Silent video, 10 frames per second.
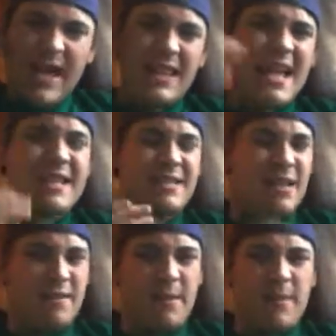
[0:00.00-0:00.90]
a lot of
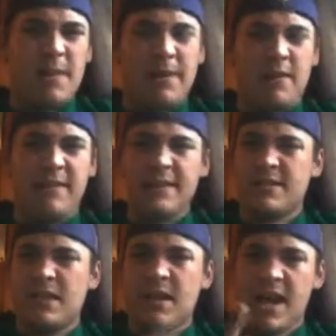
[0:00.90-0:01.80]
stuff coming up here,
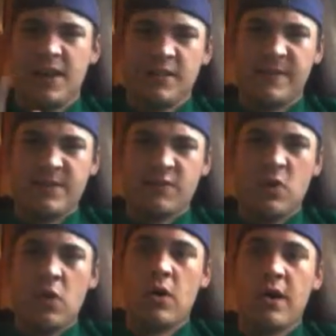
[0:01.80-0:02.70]
college fixing to
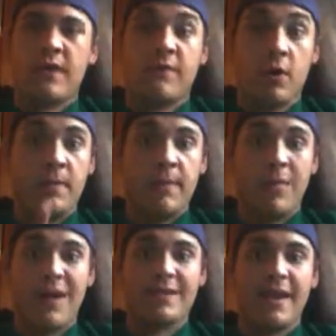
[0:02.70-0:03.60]
roll, and for the
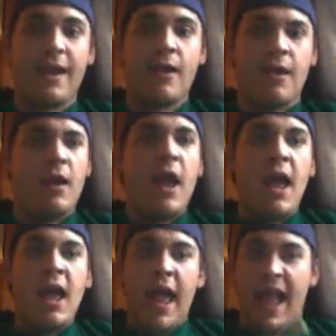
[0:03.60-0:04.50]
people out there,
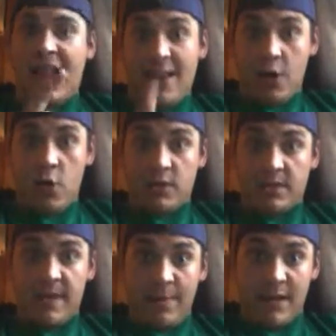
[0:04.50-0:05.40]
and I know
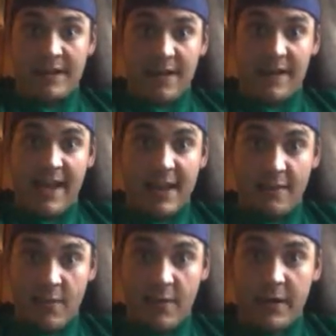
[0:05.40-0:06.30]
some people out there in
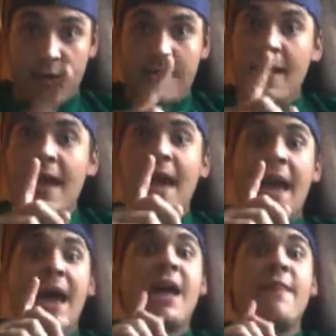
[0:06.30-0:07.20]
California,
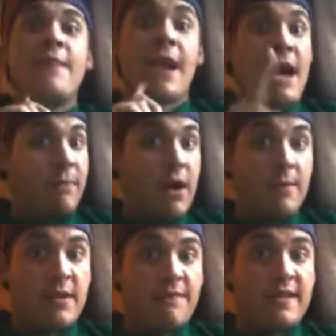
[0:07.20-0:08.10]
I'm
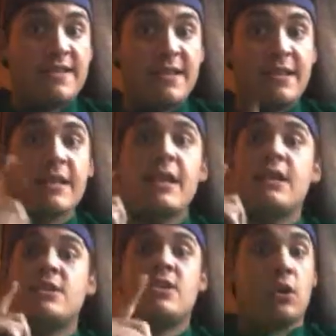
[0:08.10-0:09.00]
coming to visit.
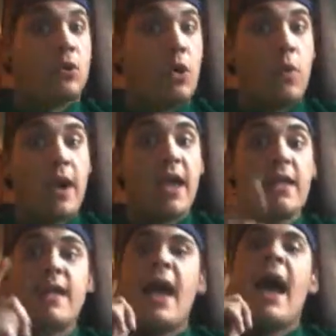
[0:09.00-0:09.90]
Don't know
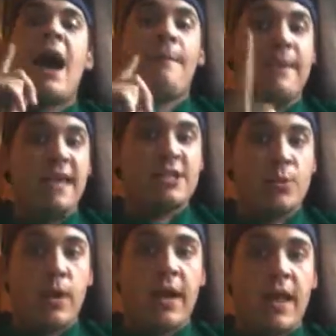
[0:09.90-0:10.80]
when. I'll be
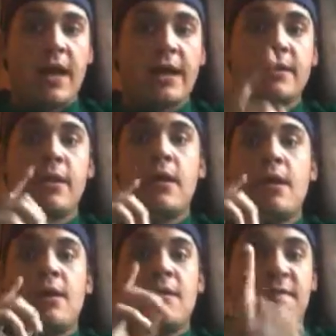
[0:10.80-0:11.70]
in 29
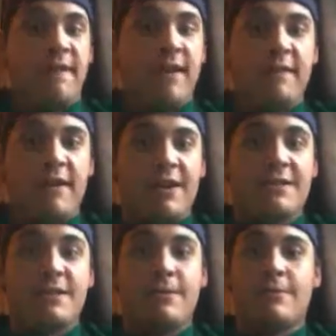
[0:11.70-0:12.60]
very,
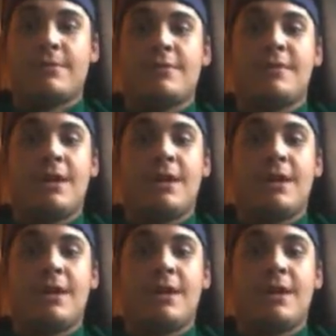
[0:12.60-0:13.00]
very soon.